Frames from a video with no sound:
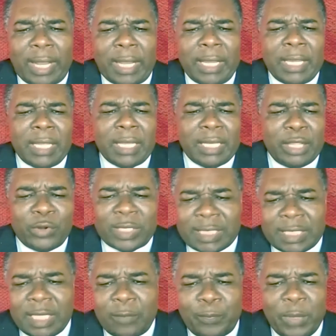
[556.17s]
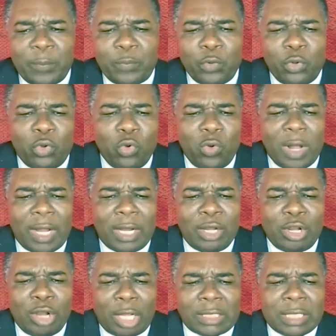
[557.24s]
Uh, there are still people who are
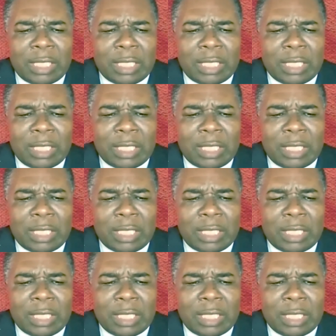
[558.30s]
not